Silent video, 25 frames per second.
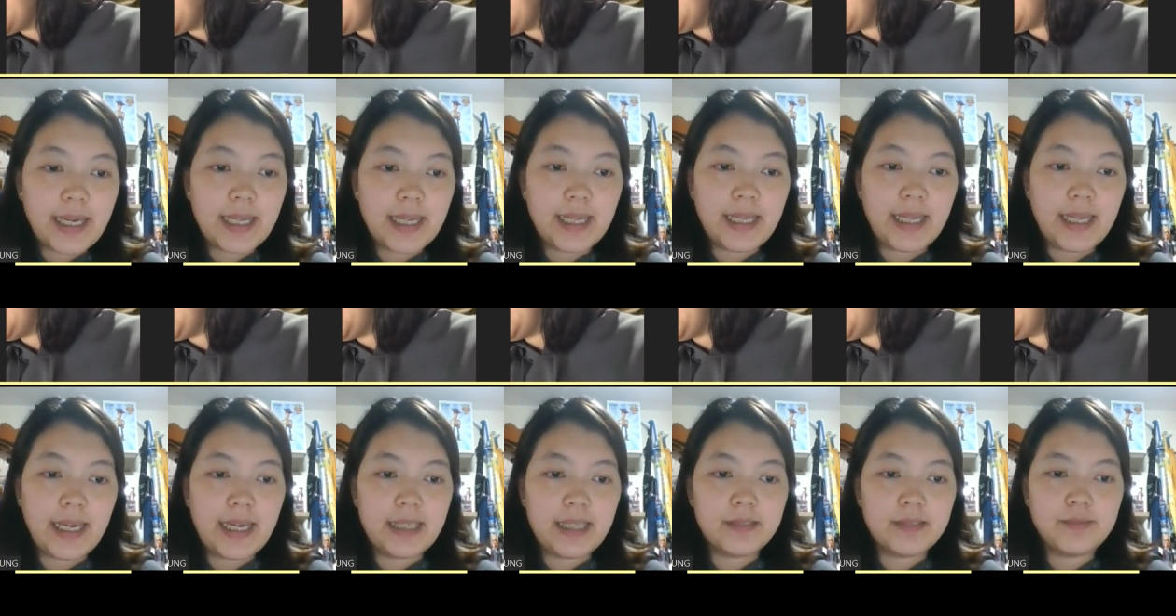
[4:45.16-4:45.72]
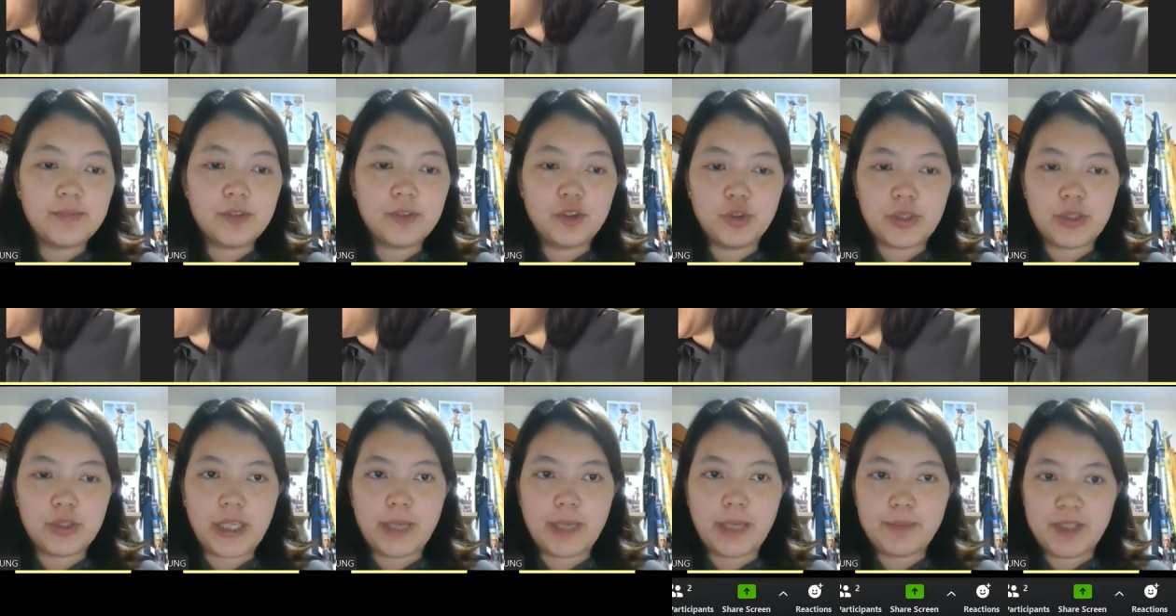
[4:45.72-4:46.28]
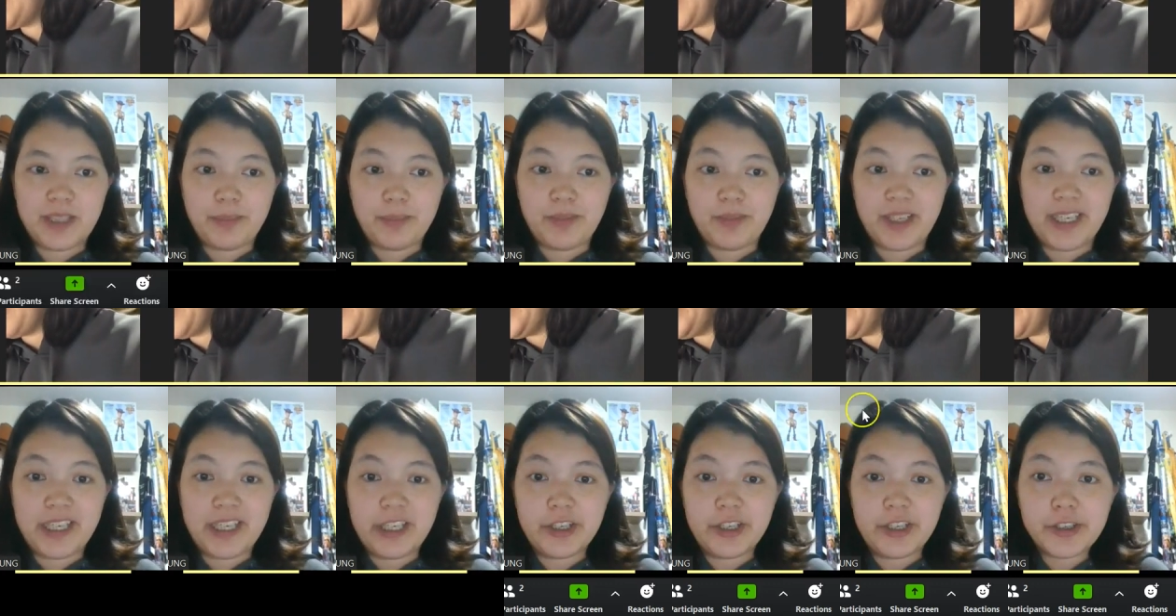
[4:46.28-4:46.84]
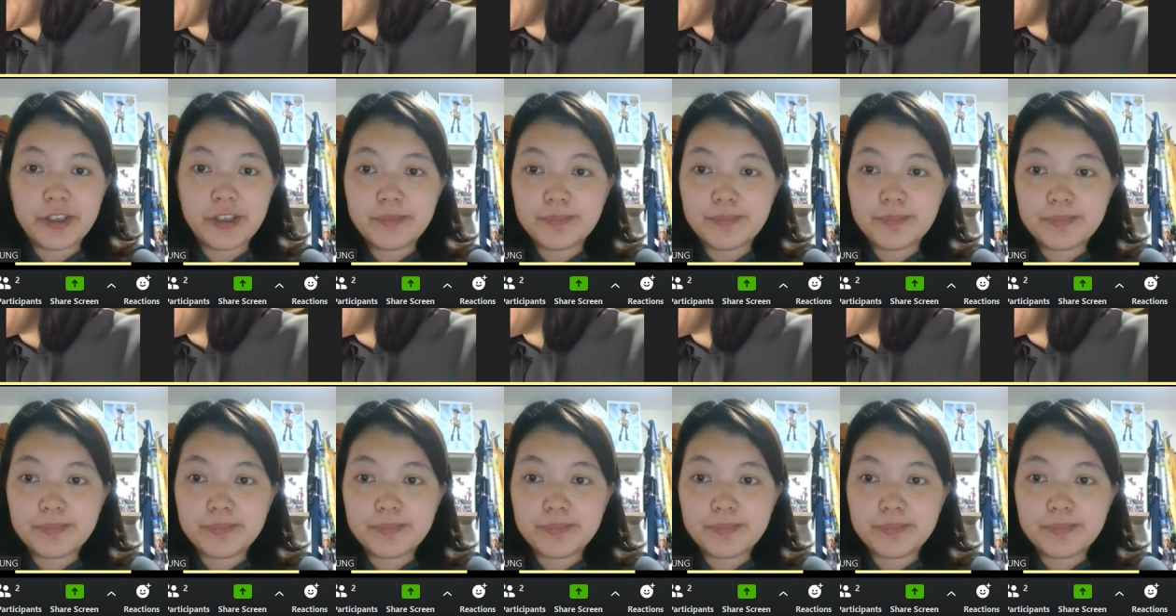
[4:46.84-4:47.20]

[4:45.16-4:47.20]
and then you type something here.